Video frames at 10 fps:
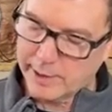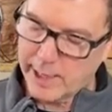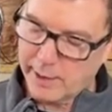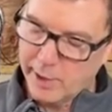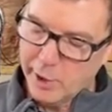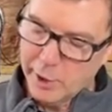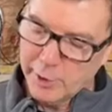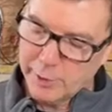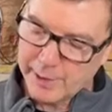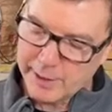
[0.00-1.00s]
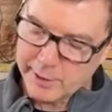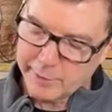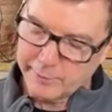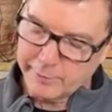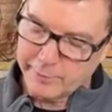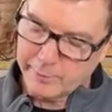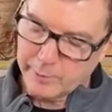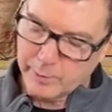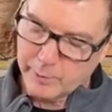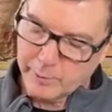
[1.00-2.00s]
Yeah,
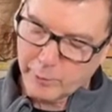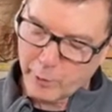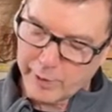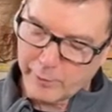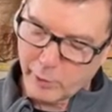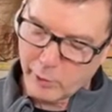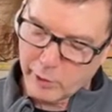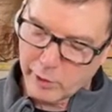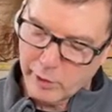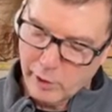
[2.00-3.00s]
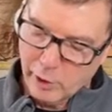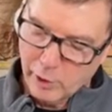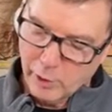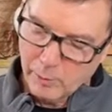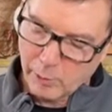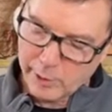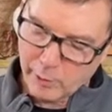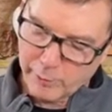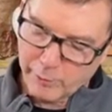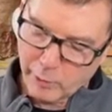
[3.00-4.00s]

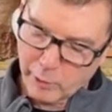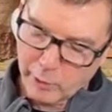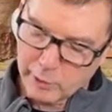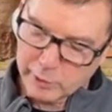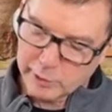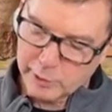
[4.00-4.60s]
344.04